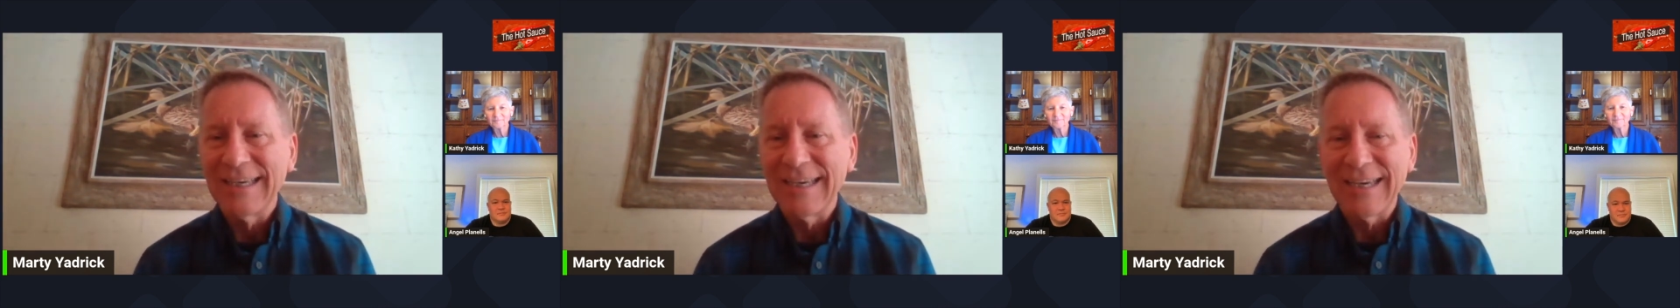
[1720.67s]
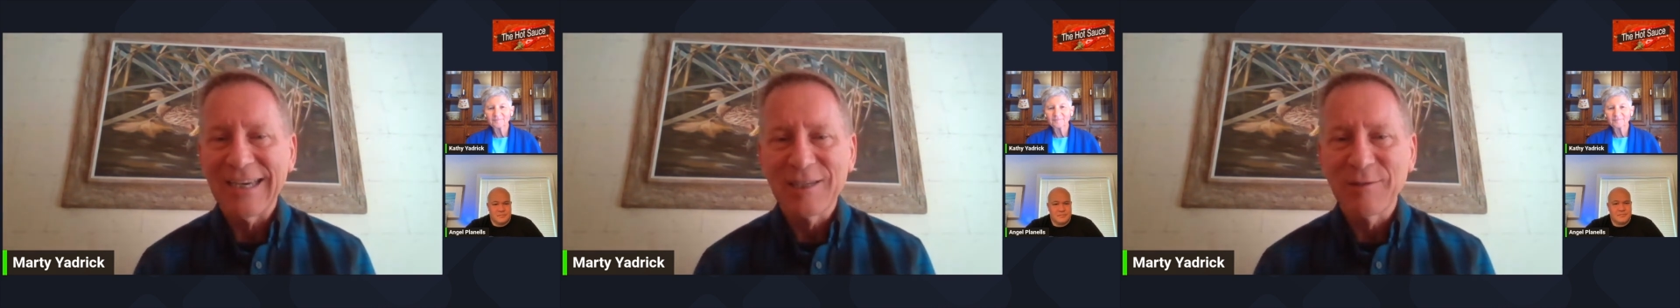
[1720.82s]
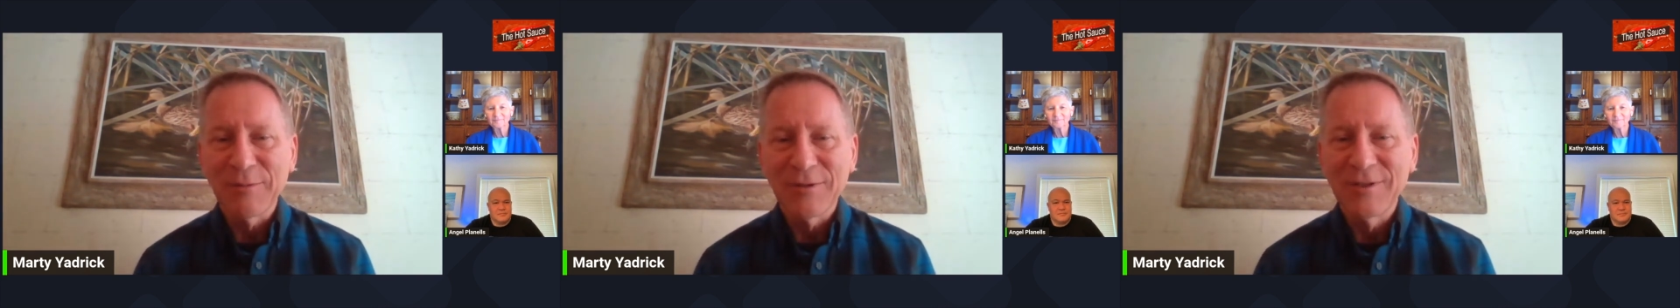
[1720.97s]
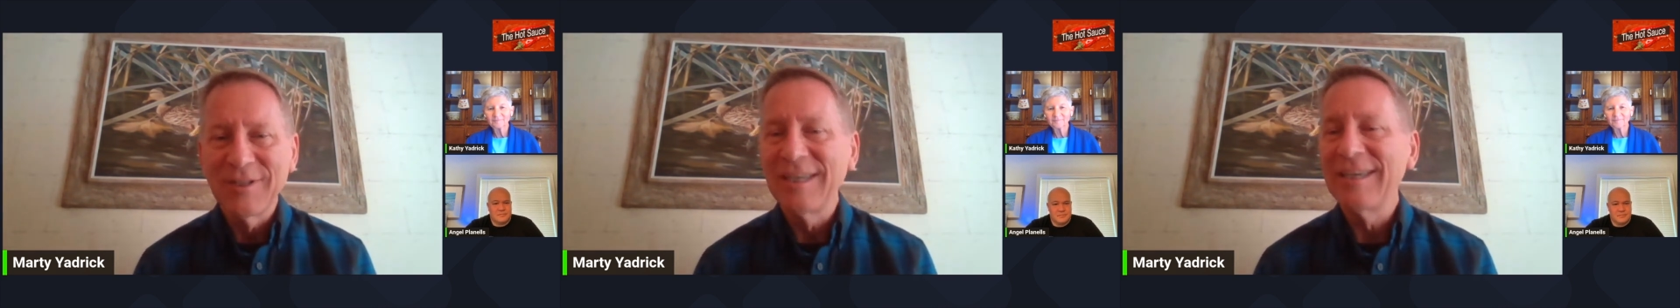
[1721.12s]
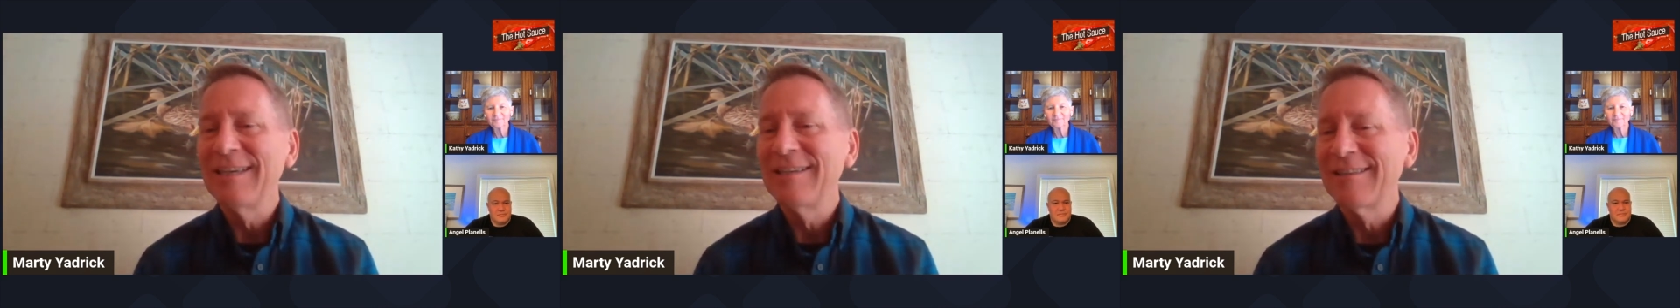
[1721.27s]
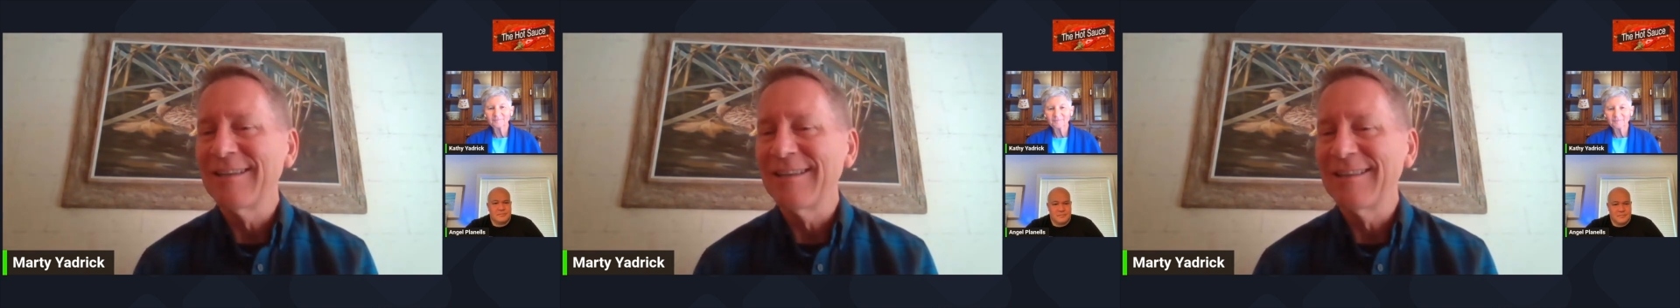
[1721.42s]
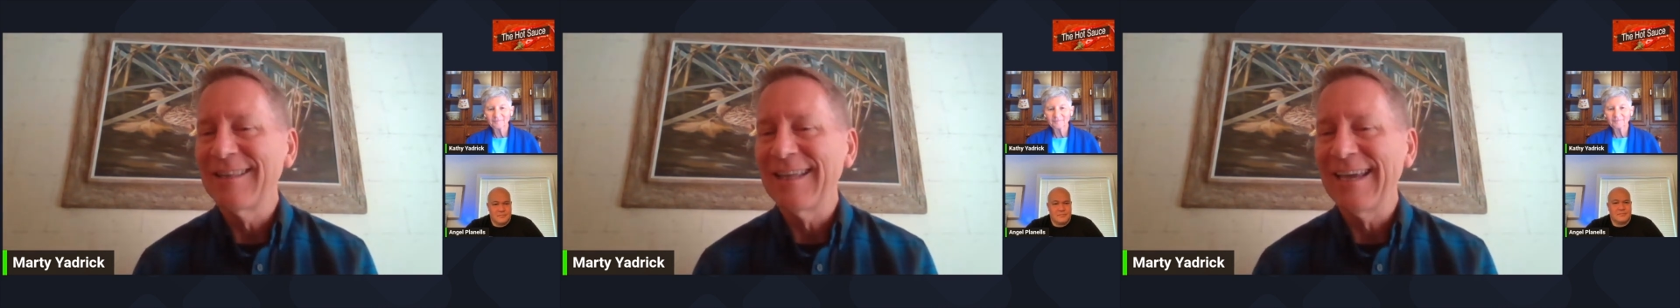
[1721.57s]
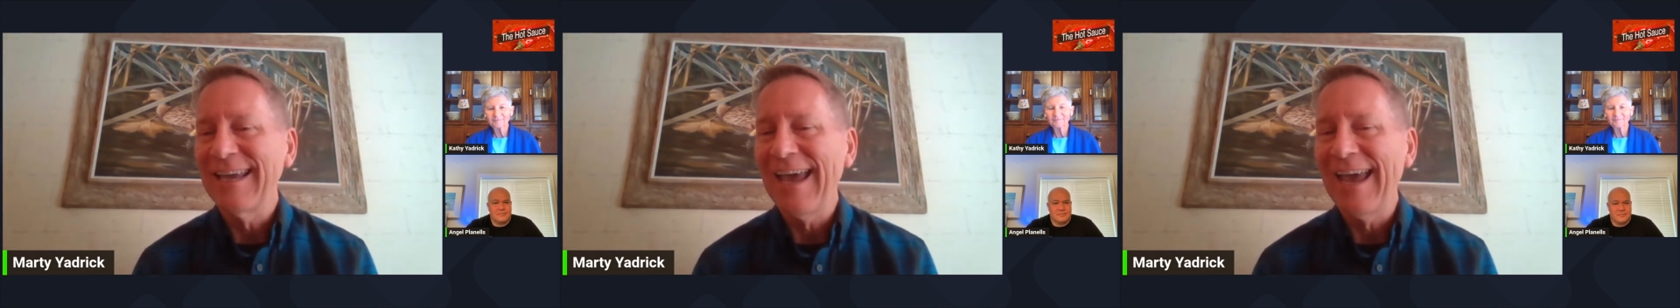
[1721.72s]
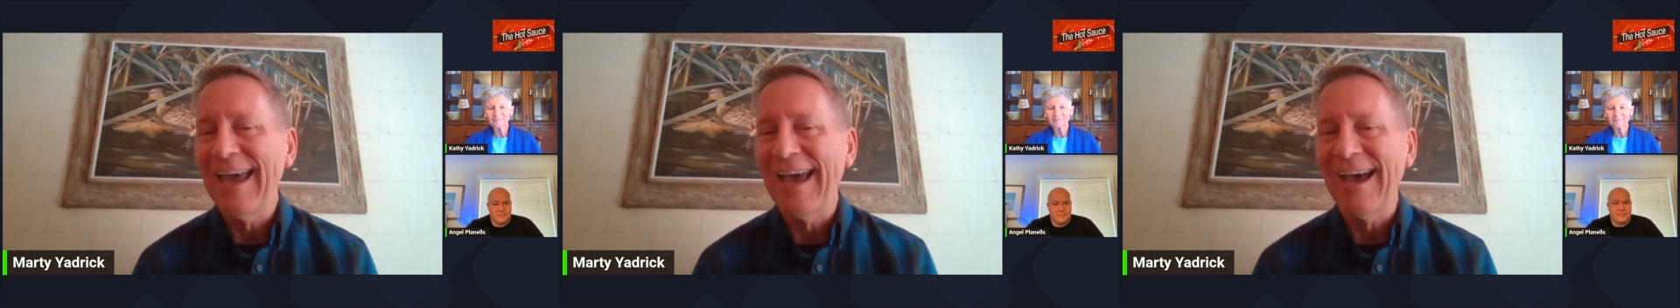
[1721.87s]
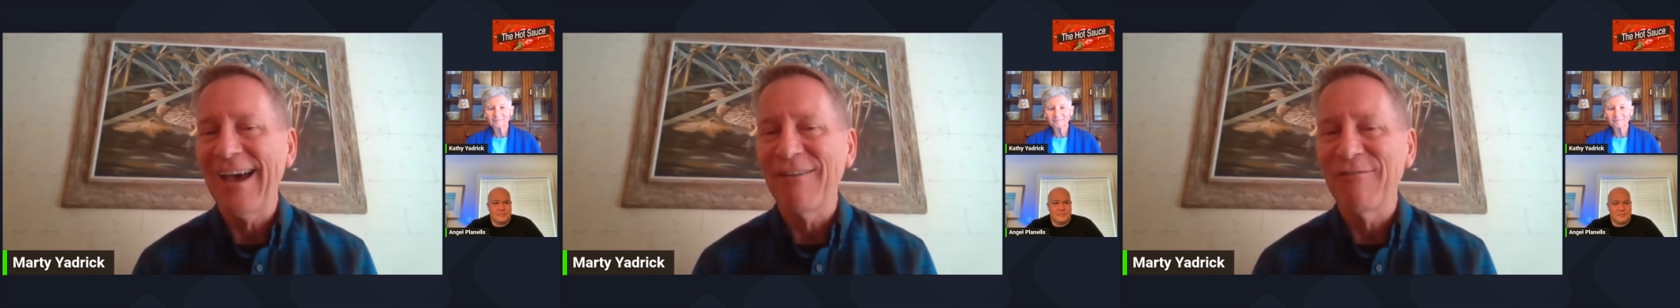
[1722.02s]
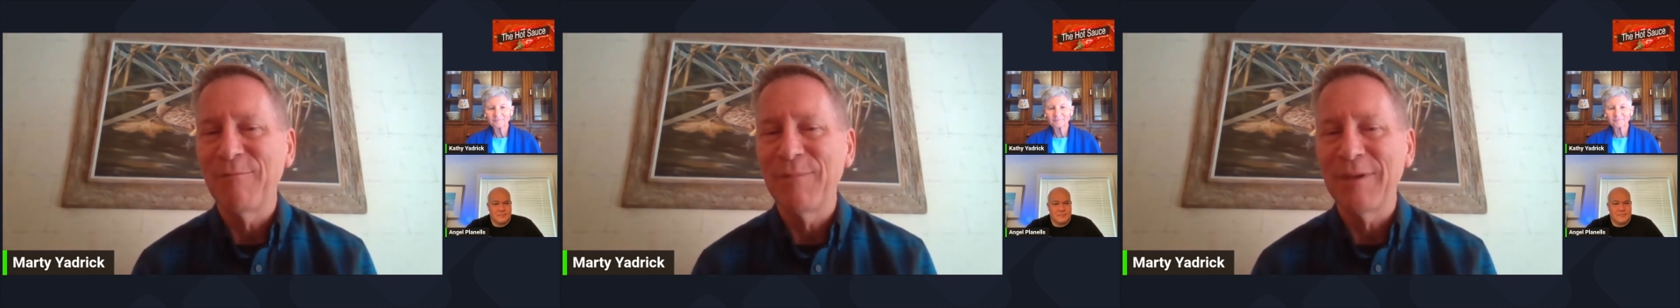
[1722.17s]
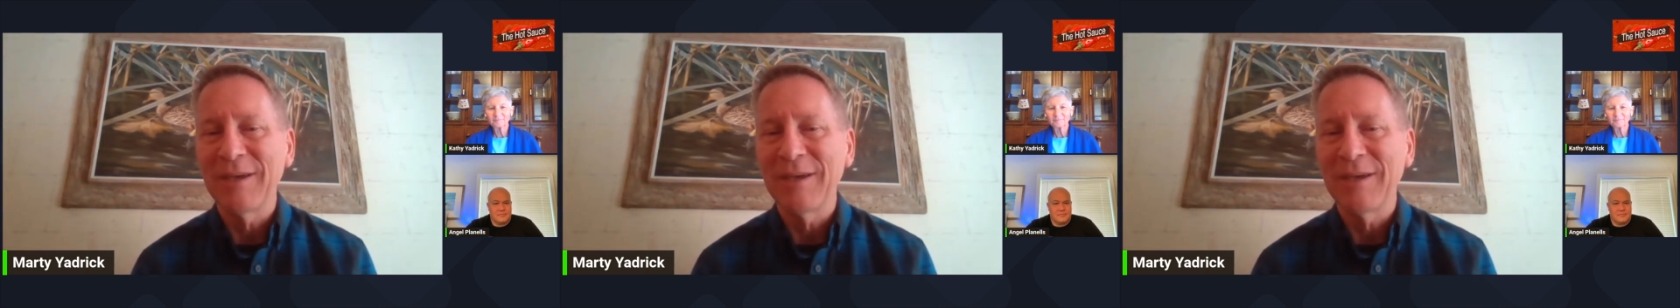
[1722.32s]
expertise that they have